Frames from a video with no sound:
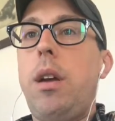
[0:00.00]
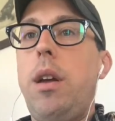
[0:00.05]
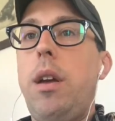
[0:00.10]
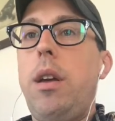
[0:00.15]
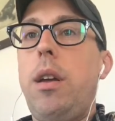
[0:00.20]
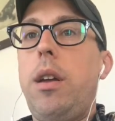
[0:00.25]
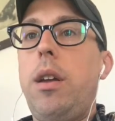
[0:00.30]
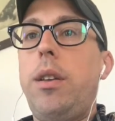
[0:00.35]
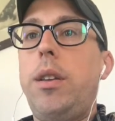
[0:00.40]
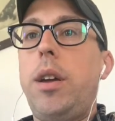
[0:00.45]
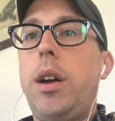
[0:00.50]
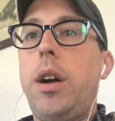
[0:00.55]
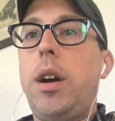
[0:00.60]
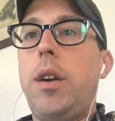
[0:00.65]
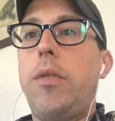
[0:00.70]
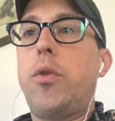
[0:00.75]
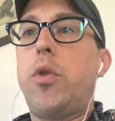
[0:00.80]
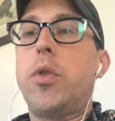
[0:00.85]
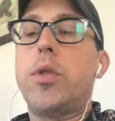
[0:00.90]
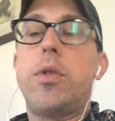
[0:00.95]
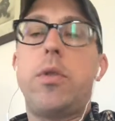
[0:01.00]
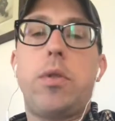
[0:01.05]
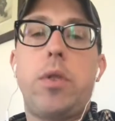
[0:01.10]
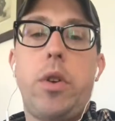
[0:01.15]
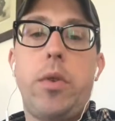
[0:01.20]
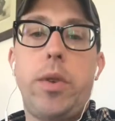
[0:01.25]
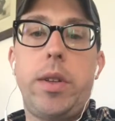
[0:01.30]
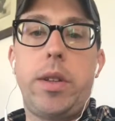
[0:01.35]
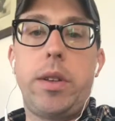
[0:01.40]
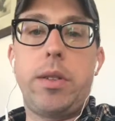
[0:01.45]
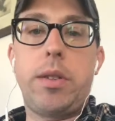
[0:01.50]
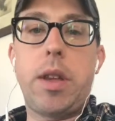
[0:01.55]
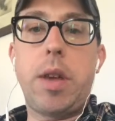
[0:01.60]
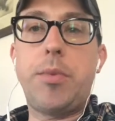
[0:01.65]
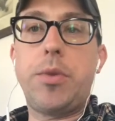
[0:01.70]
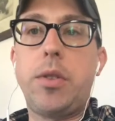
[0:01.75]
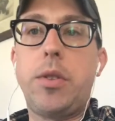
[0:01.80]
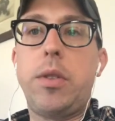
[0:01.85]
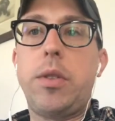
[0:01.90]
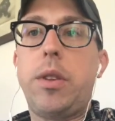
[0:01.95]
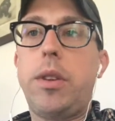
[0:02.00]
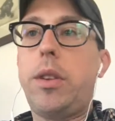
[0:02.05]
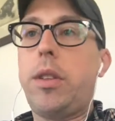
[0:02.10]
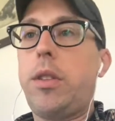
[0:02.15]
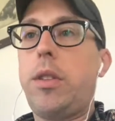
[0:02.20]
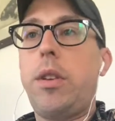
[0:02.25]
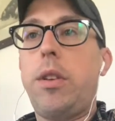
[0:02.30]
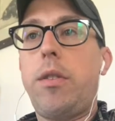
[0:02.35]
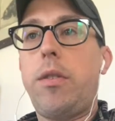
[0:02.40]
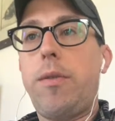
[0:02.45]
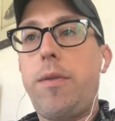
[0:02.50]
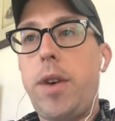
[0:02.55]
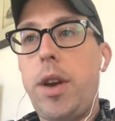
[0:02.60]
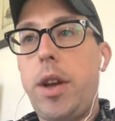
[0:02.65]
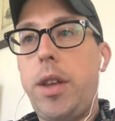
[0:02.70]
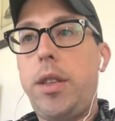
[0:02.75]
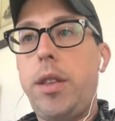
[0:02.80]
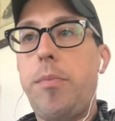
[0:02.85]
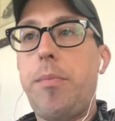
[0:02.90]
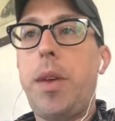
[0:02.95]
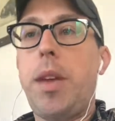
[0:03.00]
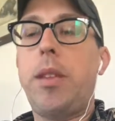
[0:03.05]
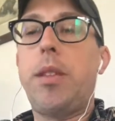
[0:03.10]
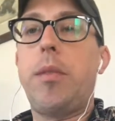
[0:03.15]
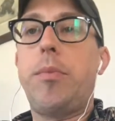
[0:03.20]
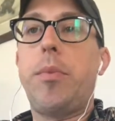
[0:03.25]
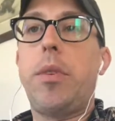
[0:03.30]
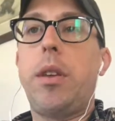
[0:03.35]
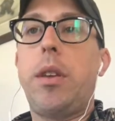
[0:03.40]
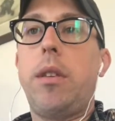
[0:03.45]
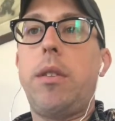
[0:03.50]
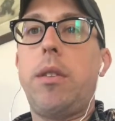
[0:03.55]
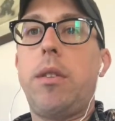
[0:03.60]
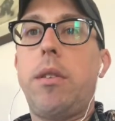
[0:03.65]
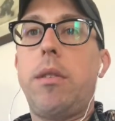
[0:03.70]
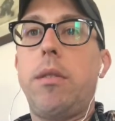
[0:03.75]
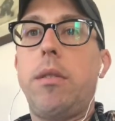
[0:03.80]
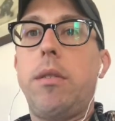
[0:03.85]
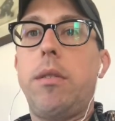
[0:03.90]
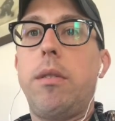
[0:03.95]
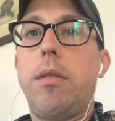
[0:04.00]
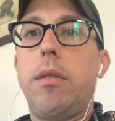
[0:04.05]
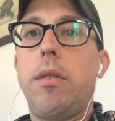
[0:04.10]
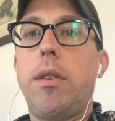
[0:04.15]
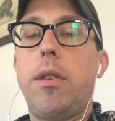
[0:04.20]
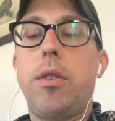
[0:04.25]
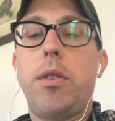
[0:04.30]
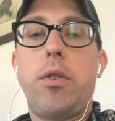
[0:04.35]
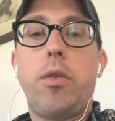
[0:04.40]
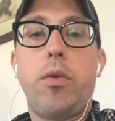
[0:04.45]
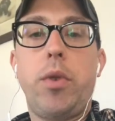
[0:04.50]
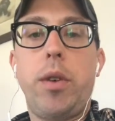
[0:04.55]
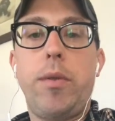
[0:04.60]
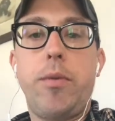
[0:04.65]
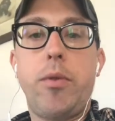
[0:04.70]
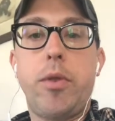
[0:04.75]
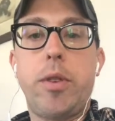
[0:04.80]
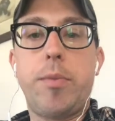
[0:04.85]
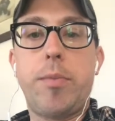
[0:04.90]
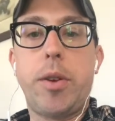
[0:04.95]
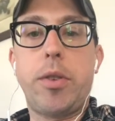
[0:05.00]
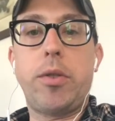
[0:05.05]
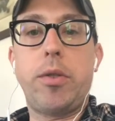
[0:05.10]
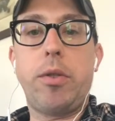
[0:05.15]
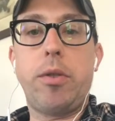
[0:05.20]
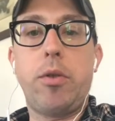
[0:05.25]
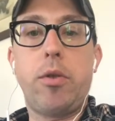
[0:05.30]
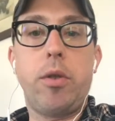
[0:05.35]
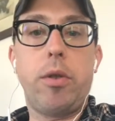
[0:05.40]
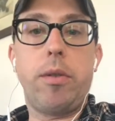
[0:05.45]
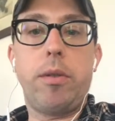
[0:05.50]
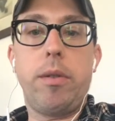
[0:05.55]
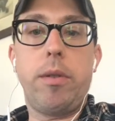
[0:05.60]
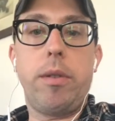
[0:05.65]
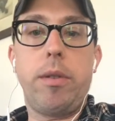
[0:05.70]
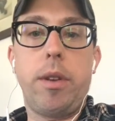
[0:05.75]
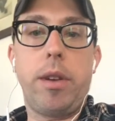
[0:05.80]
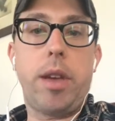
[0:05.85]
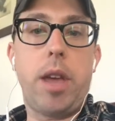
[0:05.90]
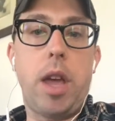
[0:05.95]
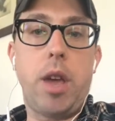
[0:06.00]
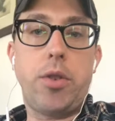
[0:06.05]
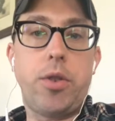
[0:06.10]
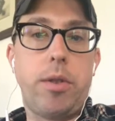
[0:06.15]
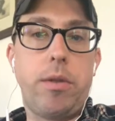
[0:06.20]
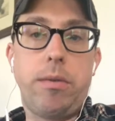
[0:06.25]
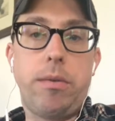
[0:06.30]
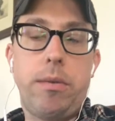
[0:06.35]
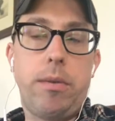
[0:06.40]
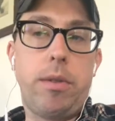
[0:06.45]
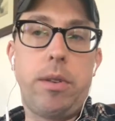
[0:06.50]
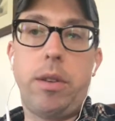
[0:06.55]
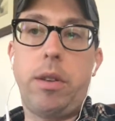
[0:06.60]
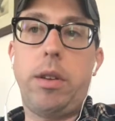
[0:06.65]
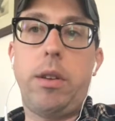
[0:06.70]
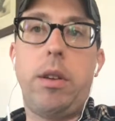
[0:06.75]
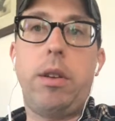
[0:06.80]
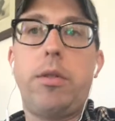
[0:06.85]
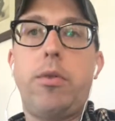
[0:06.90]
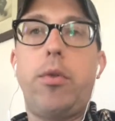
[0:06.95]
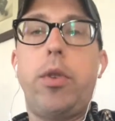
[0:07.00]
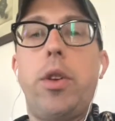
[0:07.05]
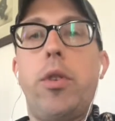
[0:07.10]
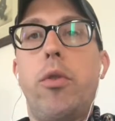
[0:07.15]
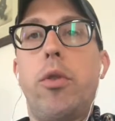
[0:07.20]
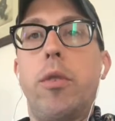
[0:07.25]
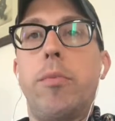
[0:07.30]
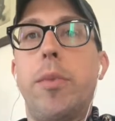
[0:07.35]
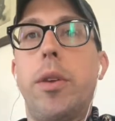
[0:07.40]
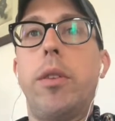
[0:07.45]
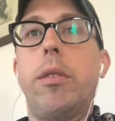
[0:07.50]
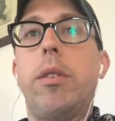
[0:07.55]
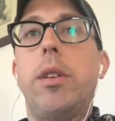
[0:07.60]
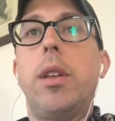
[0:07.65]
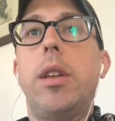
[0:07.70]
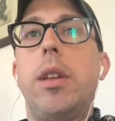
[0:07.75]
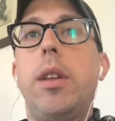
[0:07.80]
And of course, there's always exceptions, and it's fine to make something as a treat for a special or occasion, a treat or a meal.